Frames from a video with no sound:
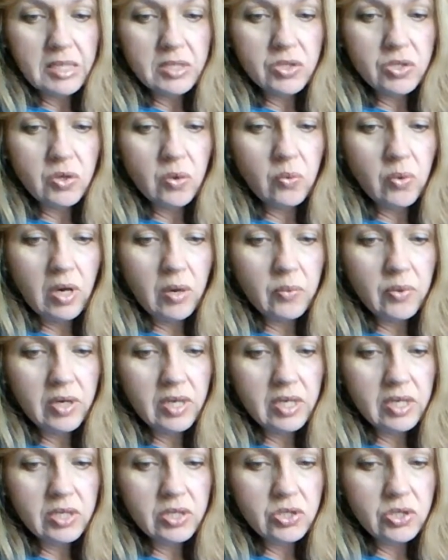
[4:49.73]
So what we're
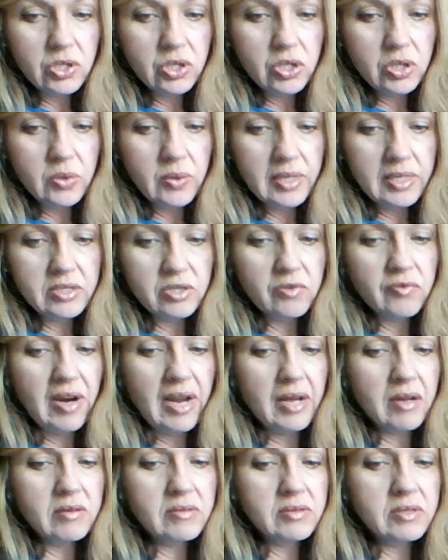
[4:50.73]
going to do is
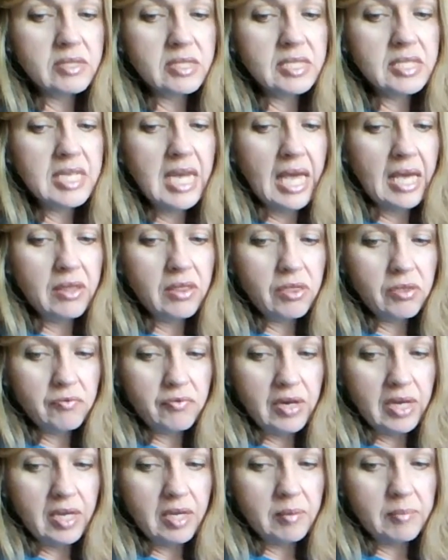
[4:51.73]
around the 10th
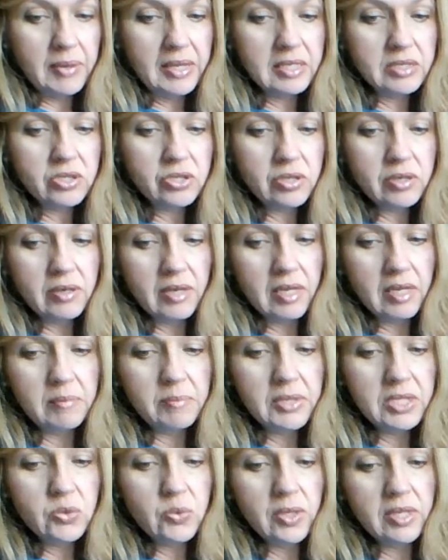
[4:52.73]
rib,
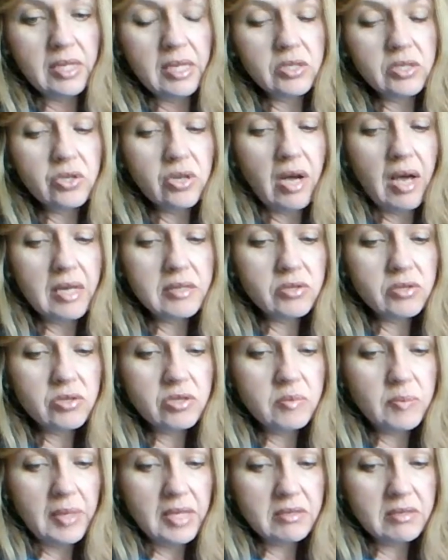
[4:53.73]
in between the intercostal
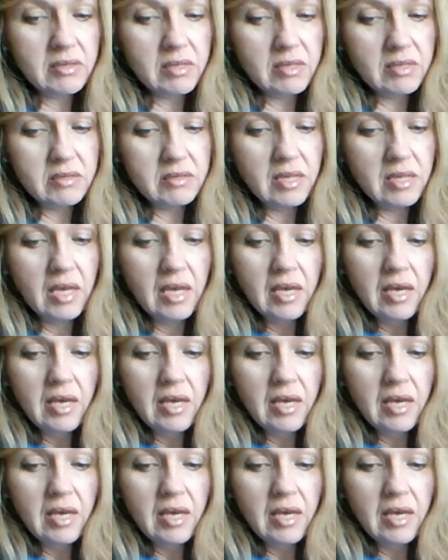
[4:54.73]
spaces,